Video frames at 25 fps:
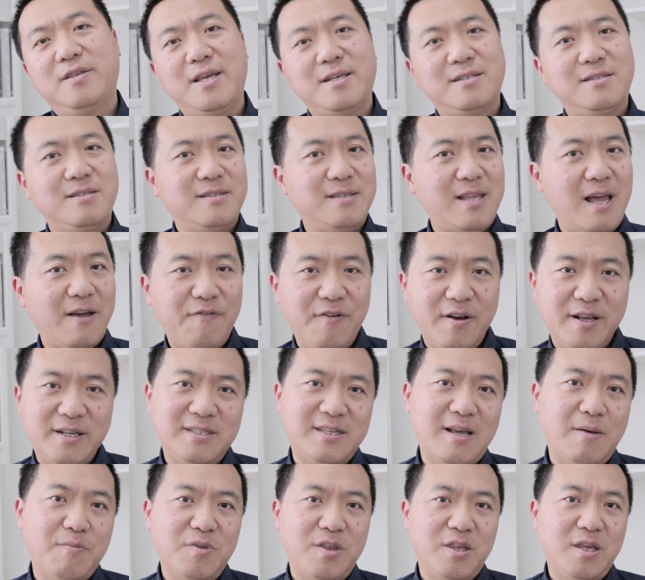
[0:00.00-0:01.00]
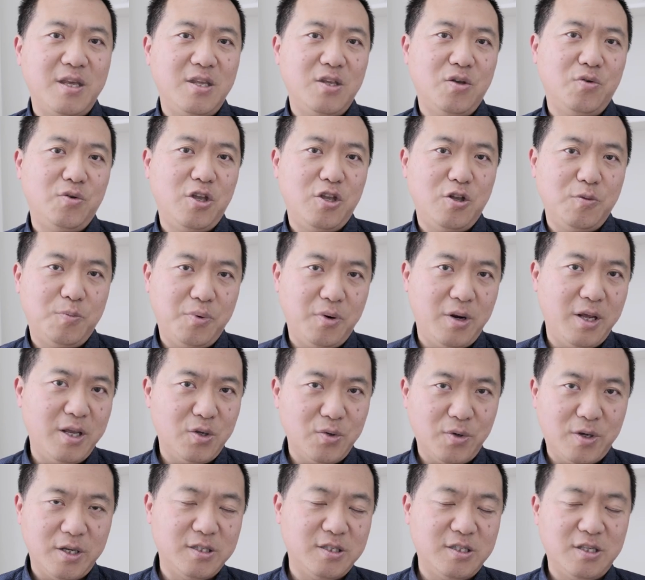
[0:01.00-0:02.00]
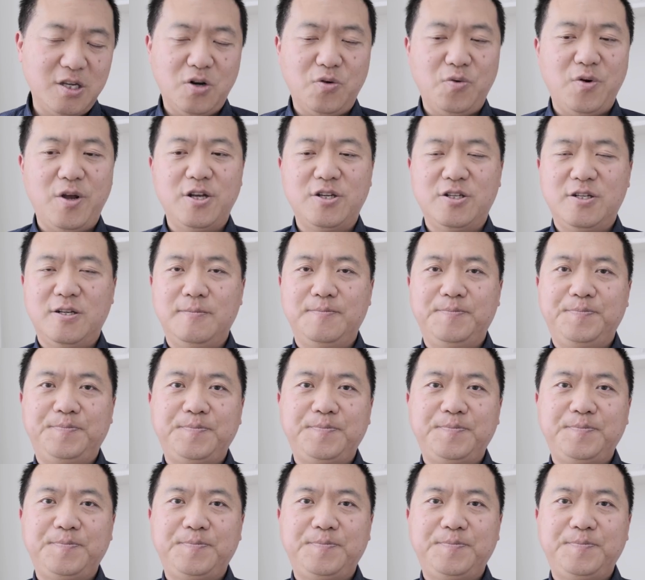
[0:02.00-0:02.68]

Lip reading: That's definitely something you need to put into consideration.